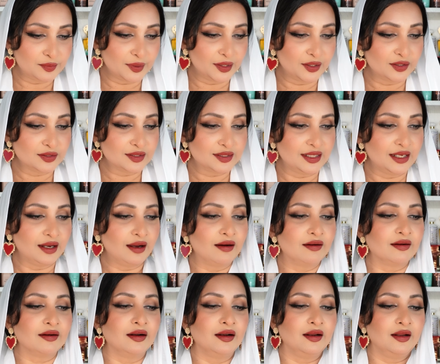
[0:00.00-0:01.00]
because they
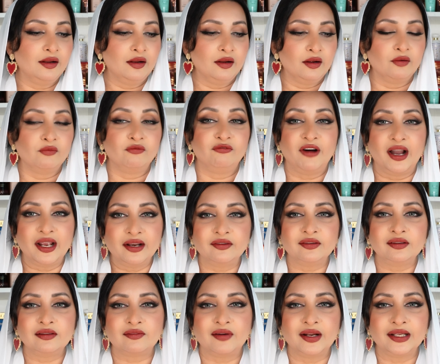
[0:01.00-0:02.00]
are
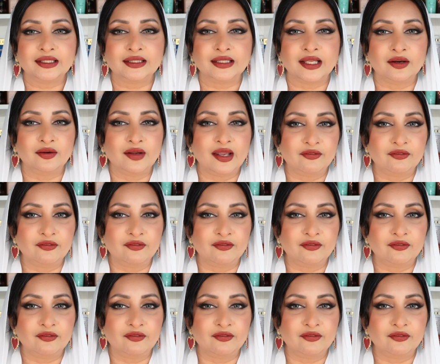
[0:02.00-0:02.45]
viral right now.